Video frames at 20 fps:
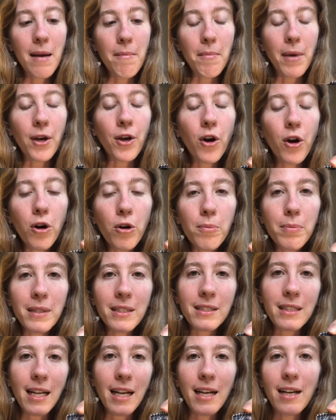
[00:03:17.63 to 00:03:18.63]
my hope
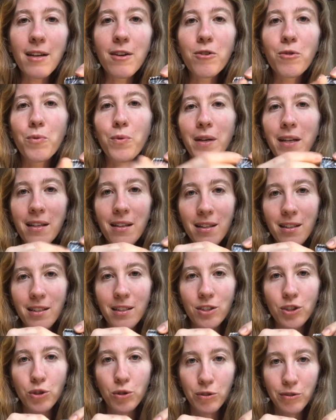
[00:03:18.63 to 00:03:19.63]
is that with
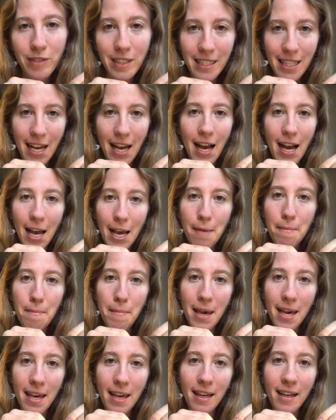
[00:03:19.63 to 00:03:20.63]
the jewelry that I
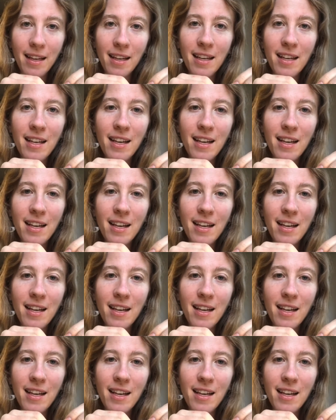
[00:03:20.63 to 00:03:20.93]
make,